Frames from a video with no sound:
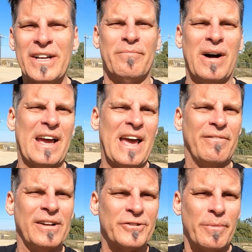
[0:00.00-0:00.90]
my
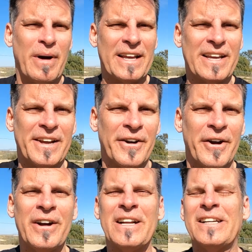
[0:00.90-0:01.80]
adventure bike
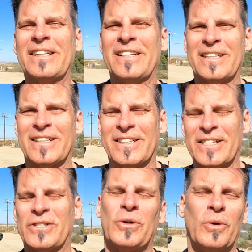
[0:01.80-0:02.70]
here.
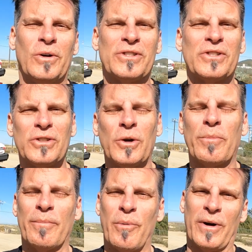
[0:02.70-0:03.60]
This tool is
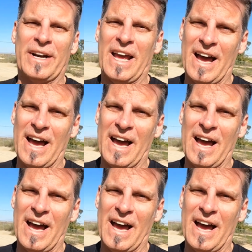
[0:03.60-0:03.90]
super important to